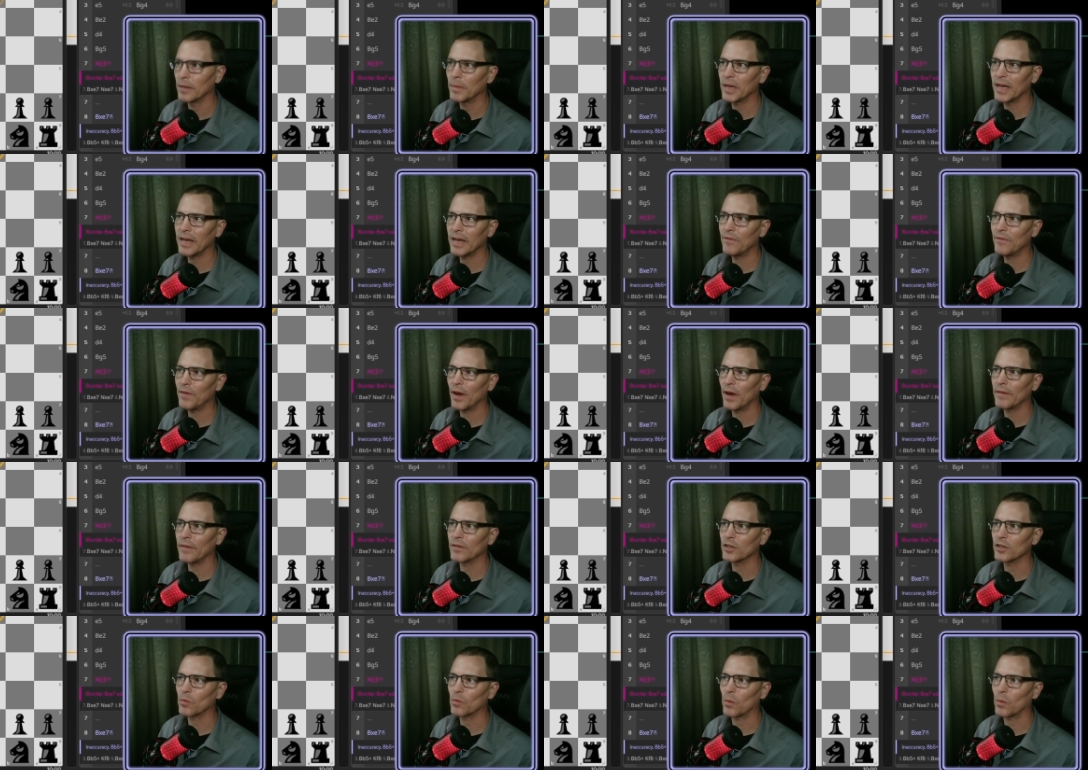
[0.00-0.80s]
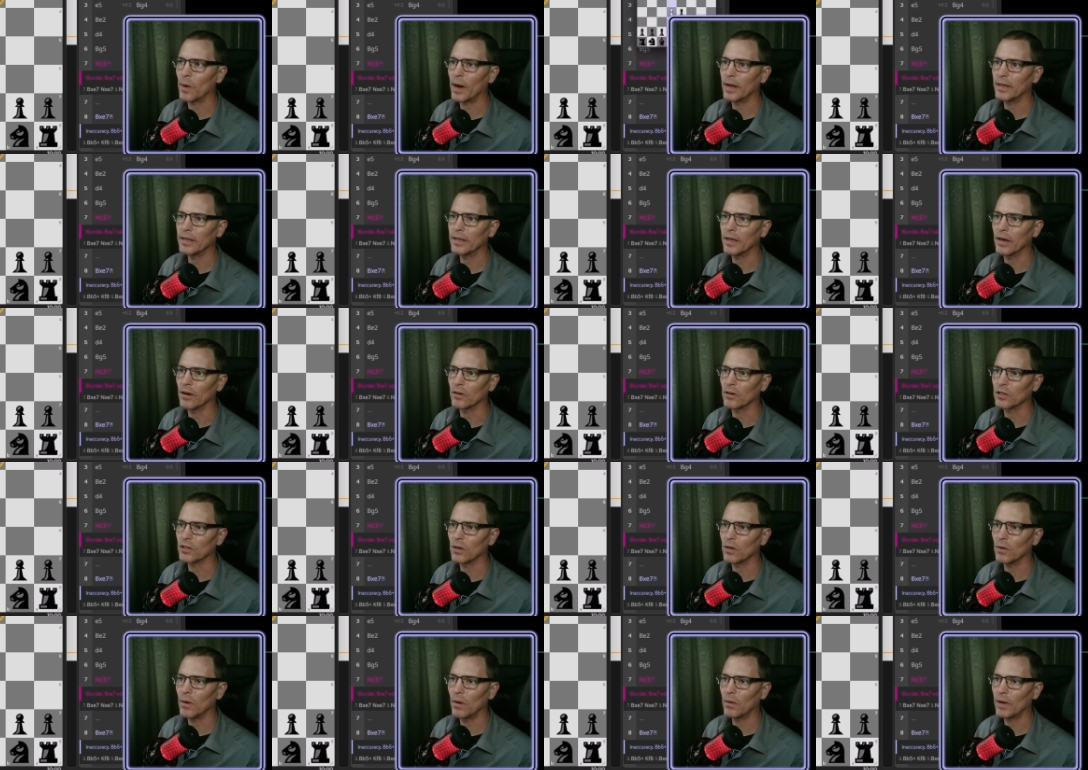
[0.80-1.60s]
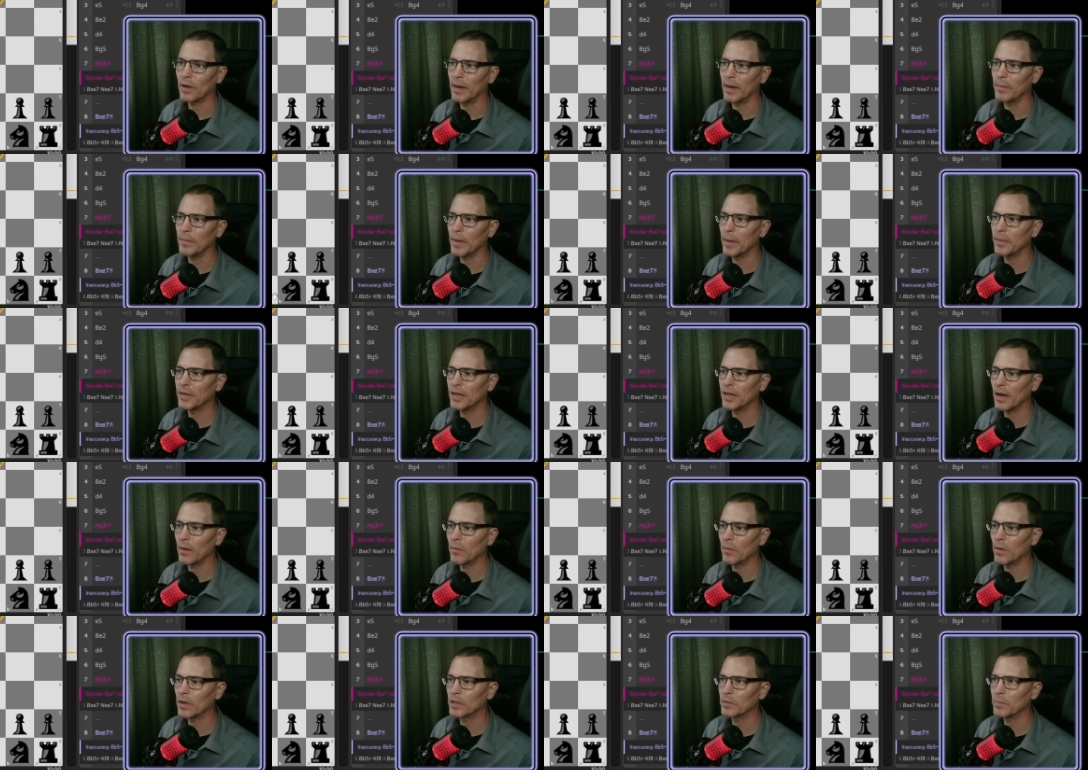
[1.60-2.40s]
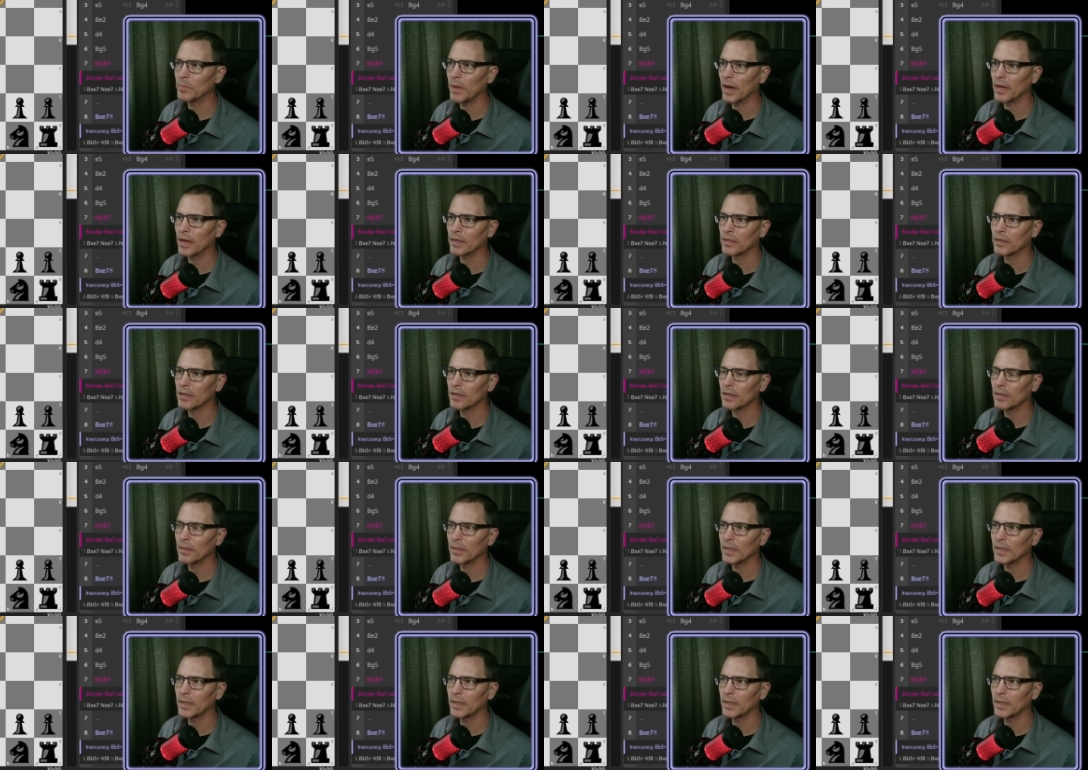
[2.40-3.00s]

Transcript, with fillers: But e5 is right there, so okay, maybe that was best.